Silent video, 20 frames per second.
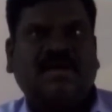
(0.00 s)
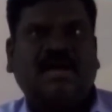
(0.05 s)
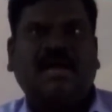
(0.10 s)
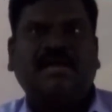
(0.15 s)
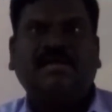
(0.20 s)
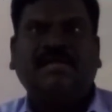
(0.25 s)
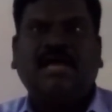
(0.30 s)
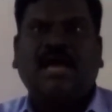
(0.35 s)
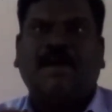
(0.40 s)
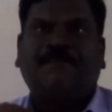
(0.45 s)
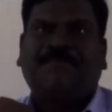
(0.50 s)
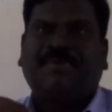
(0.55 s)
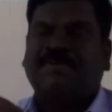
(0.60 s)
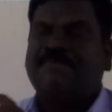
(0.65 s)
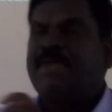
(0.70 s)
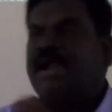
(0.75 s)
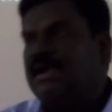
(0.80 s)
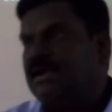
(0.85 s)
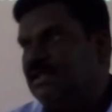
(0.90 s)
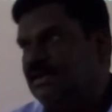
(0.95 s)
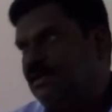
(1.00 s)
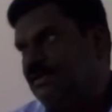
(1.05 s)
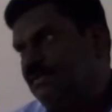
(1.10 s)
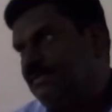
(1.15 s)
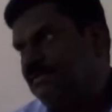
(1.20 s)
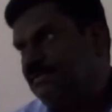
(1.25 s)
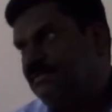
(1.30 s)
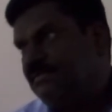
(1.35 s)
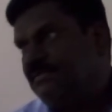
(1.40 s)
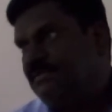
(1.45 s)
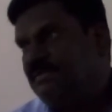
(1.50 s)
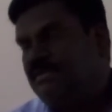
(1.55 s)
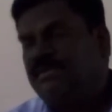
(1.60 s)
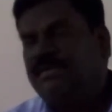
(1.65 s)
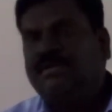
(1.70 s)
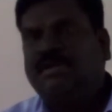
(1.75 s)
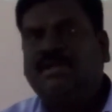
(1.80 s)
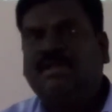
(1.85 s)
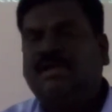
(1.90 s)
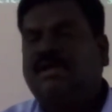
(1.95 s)
and upper mantle
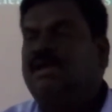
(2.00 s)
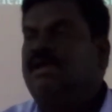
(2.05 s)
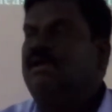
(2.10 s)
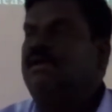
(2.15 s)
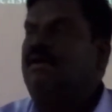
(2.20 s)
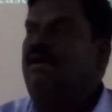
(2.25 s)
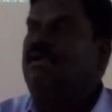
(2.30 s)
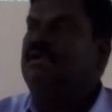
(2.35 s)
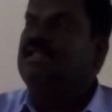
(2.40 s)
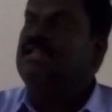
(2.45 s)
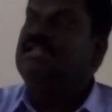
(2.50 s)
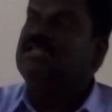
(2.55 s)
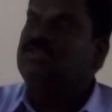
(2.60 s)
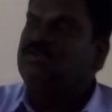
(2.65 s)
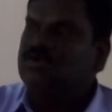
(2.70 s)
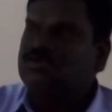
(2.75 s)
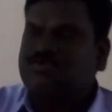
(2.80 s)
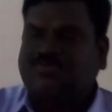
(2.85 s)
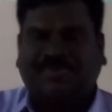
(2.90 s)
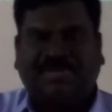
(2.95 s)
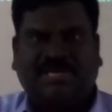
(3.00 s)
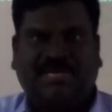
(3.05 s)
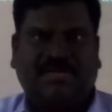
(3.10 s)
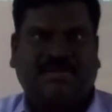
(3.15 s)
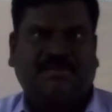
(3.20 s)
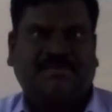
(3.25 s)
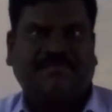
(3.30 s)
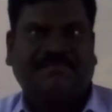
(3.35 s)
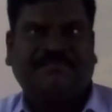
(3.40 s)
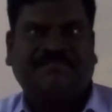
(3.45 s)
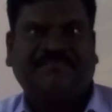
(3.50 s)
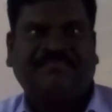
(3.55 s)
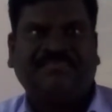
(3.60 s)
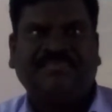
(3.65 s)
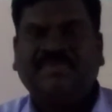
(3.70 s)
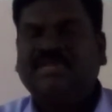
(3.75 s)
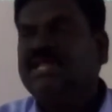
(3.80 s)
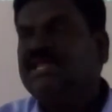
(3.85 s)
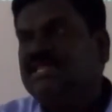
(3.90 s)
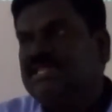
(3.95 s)
called lithosphere.
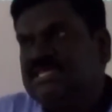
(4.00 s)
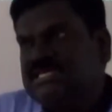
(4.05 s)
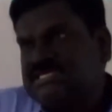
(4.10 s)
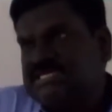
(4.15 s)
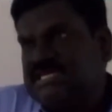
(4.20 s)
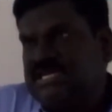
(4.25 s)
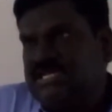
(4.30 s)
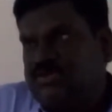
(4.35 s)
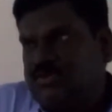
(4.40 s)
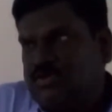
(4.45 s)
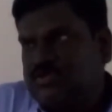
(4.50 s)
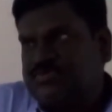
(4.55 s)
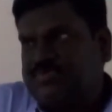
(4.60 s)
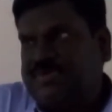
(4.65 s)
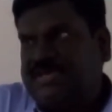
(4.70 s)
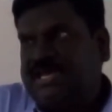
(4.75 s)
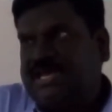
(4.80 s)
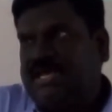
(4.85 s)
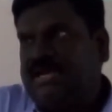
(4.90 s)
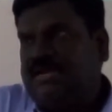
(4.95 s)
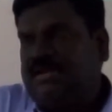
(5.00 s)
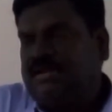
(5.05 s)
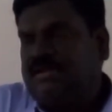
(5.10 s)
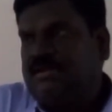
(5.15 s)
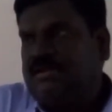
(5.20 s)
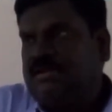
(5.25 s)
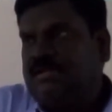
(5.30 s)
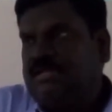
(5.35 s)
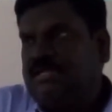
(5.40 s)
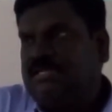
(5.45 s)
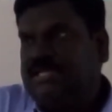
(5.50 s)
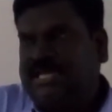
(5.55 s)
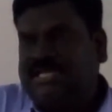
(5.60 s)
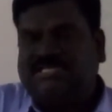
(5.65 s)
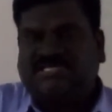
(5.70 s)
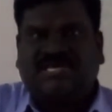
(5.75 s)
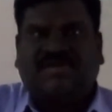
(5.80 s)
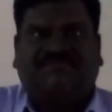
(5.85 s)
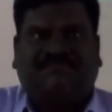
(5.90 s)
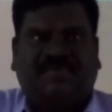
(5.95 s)
This lithosphere, the
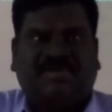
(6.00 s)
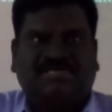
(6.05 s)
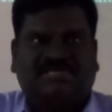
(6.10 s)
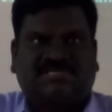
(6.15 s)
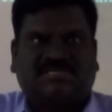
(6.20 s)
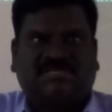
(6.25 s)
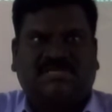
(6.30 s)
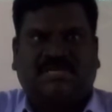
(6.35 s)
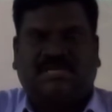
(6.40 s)
earth surface,